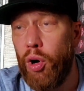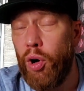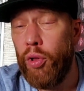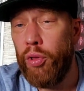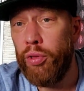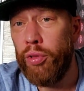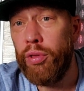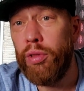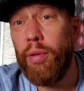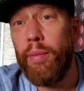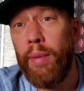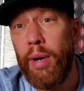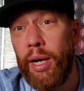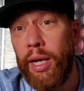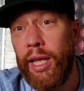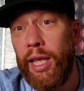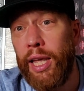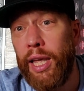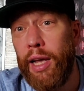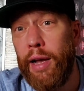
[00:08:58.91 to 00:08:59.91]
on the
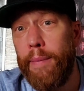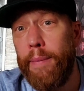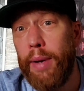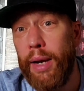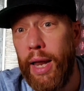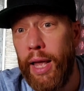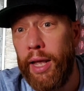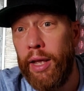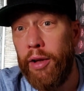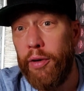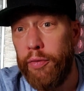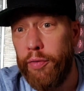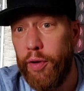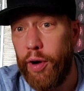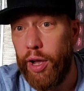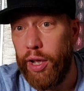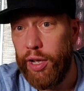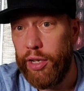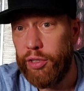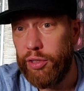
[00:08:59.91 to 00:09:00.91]
Munguia Berlanga
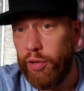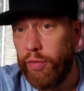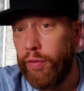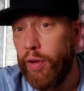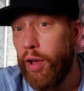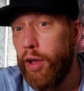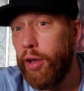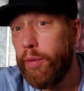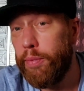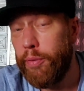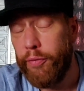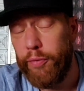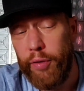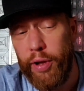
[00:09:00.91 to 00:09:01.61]
fight, because I've heard,